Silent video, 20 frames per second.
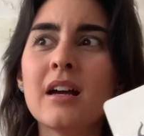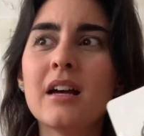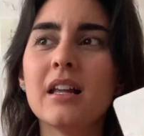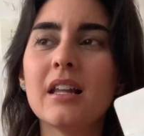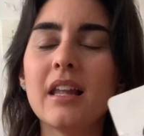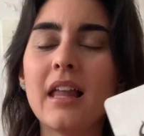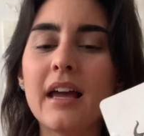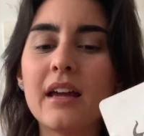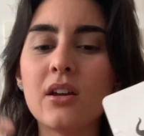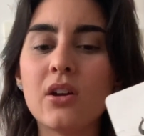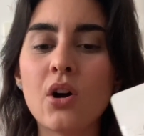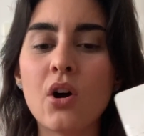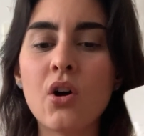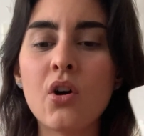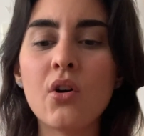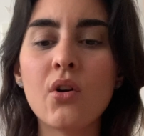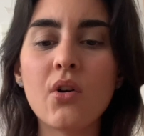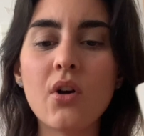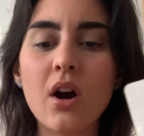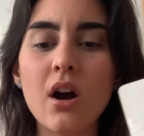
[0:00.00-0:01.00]
let
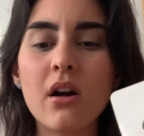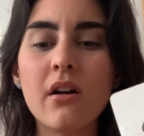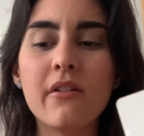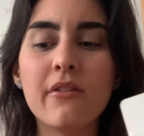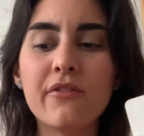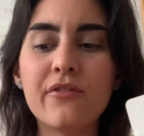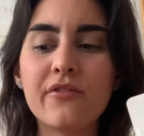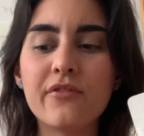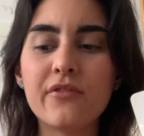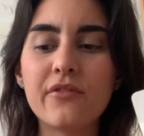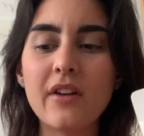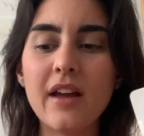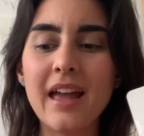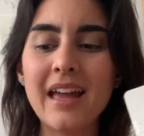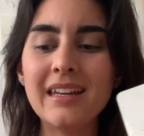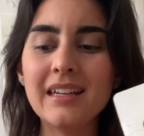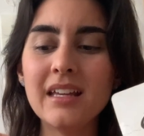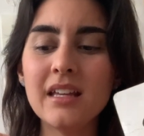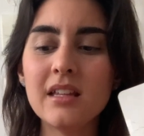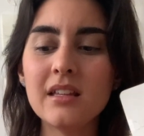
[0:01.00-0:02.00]
go of
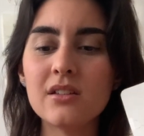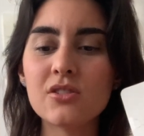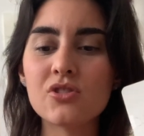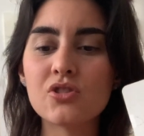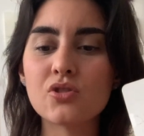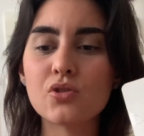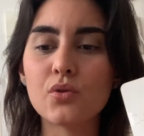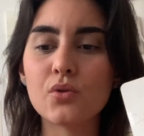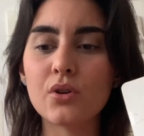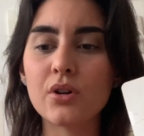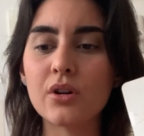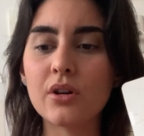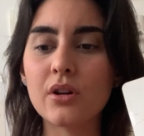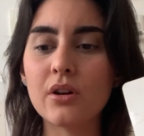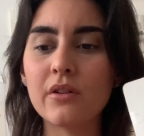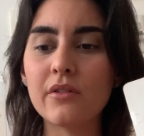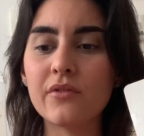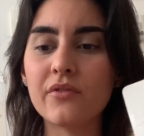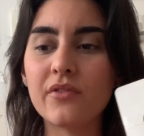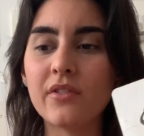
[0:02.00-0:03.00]
any sort
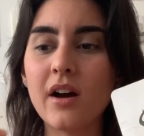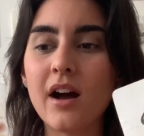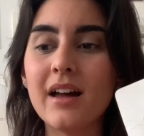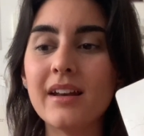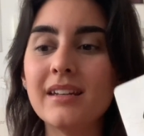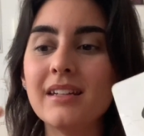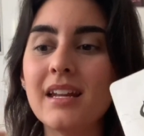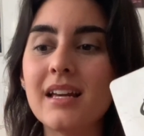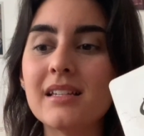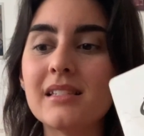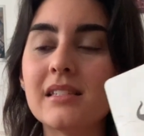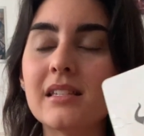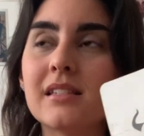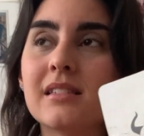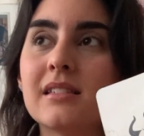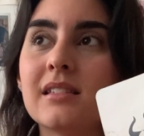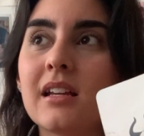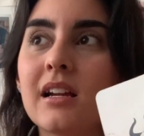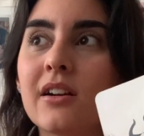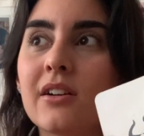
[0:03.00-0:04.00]
of
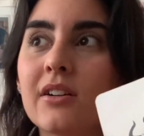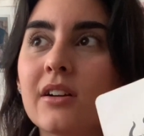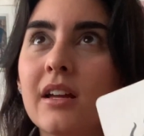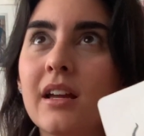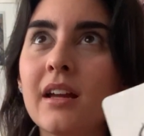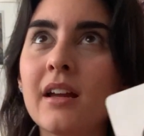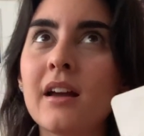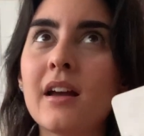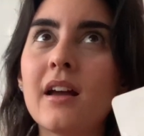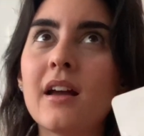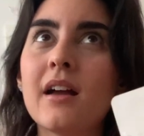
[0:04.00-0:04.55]
unnecessary